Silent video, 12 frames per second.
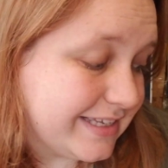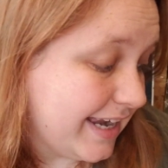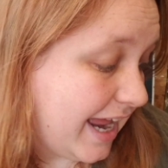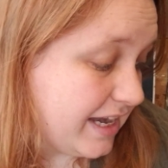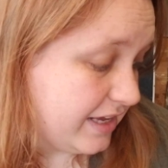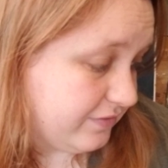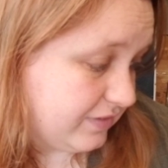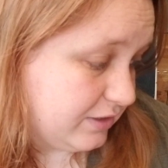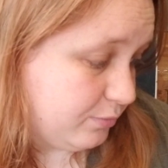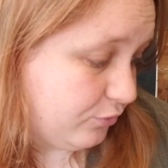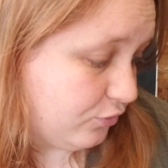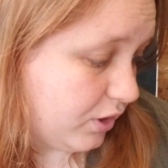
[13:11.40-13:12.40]
seen any of
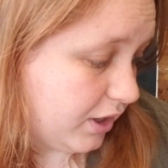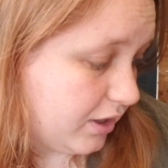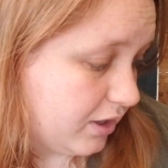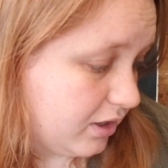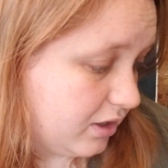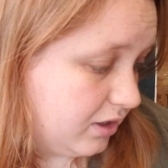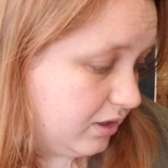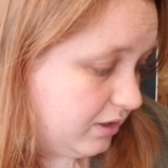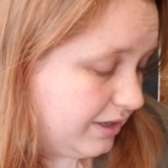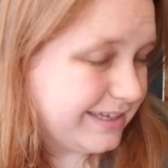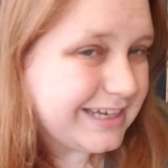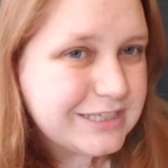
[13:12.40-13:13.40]
these before.
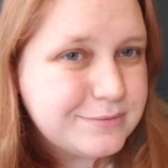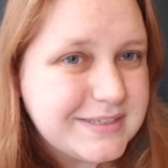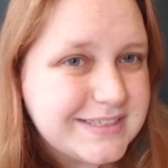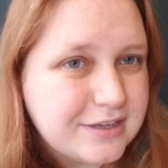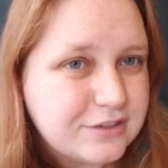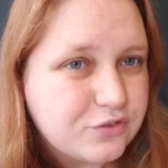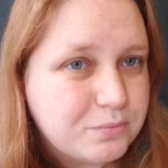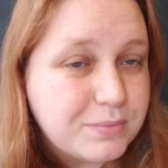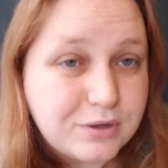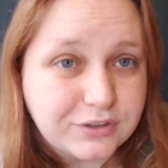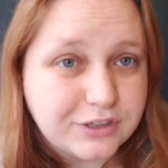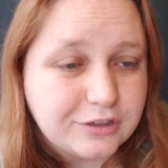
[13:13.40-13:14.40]
Kiss Me sounds
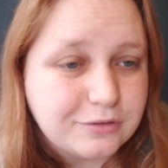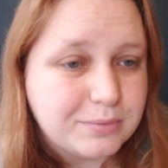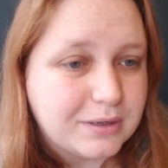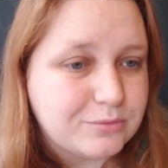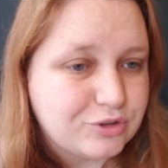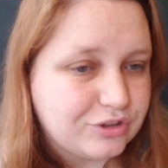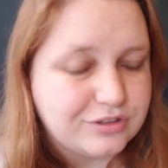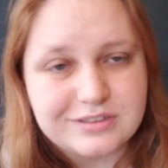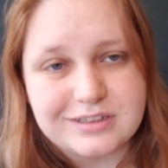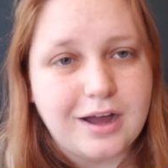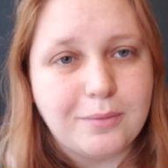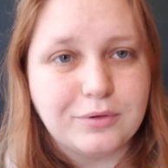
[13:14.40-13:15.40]
familiar, but I'm sure there's
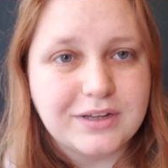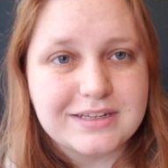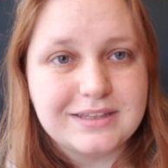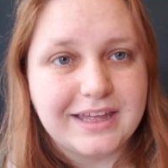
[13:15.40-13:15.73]
a couple that